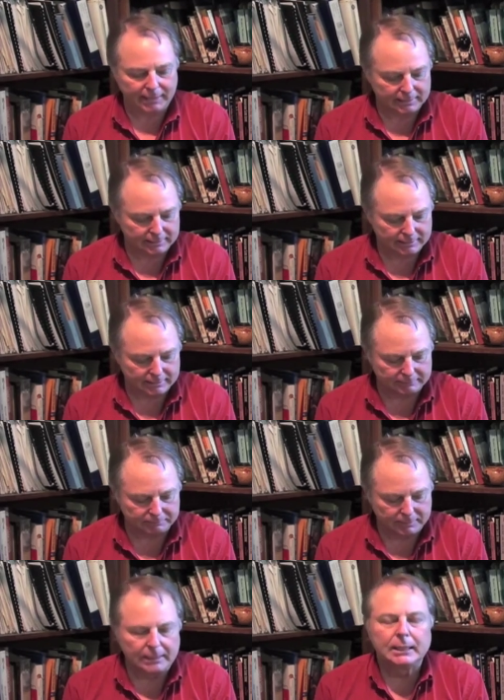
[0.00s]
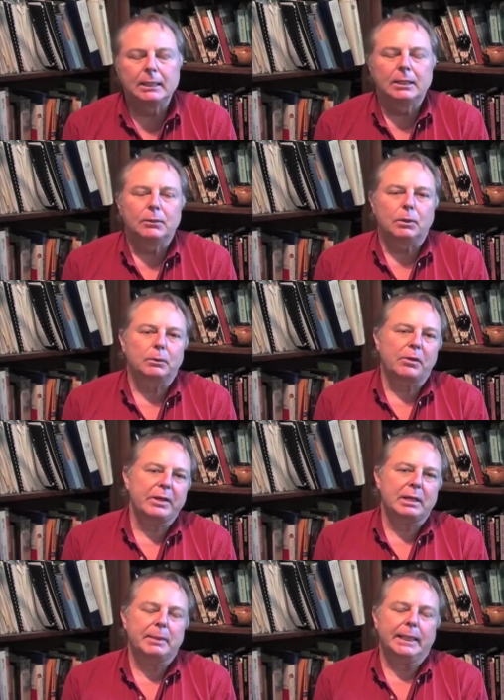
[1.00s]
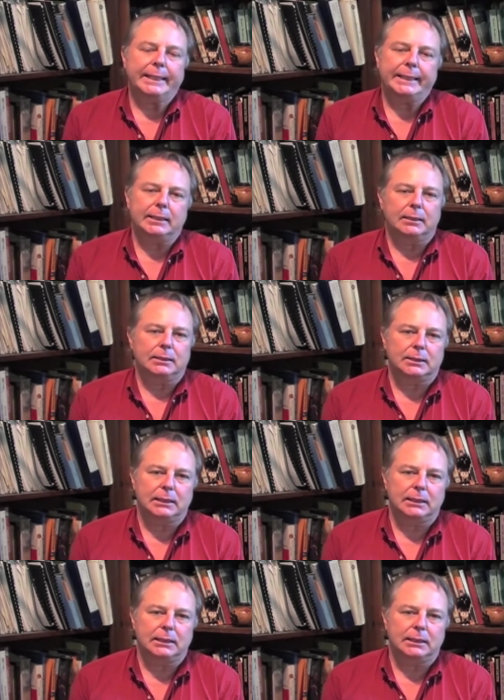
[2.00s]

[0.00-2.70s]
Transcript: And when we think about ears,